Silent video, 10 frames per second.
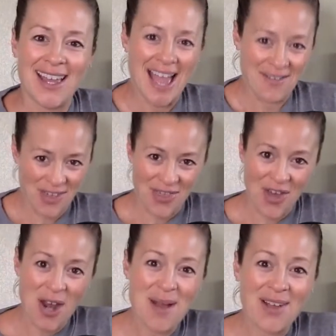Have you
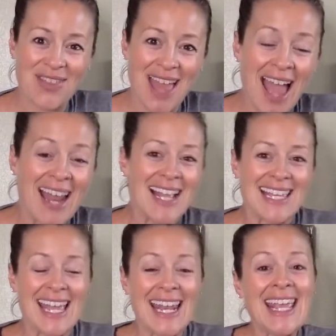thought about that?
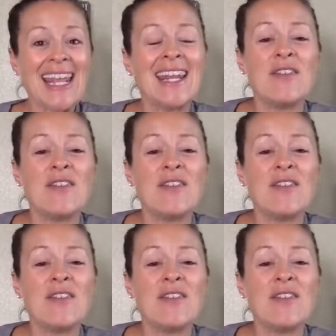Getting in